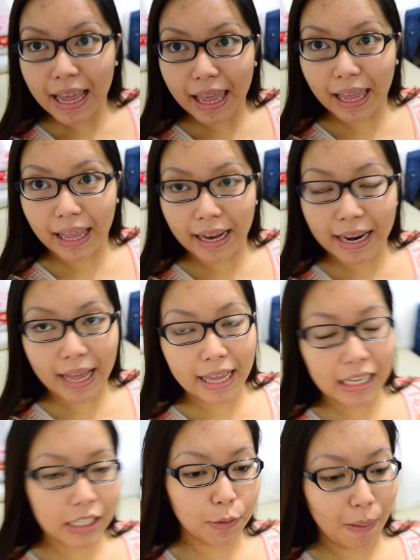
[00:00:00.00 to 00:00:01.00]
and I
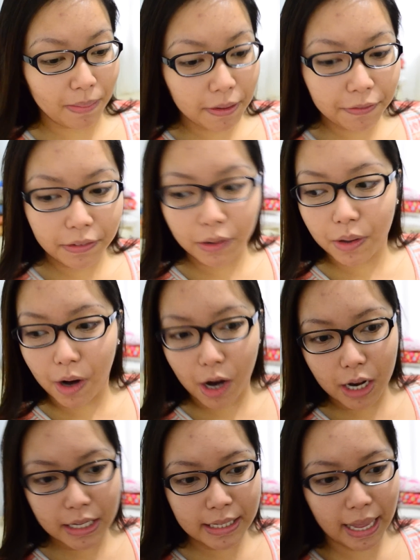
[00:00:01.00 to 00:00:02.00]
swept the
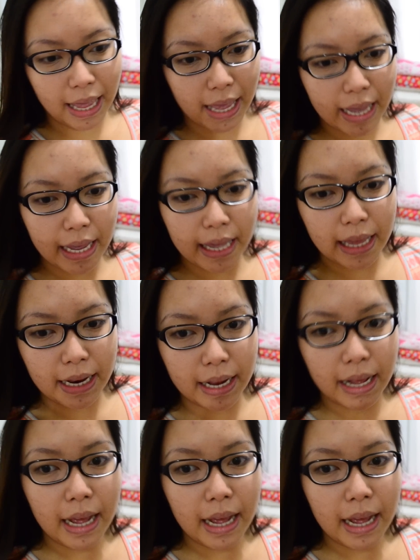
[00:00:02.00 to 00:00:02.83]
floors and